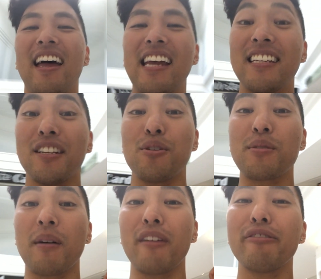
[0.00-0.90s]
And I didn't
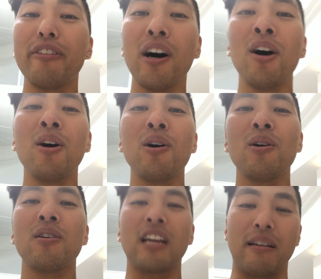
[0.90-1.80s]
use my phone.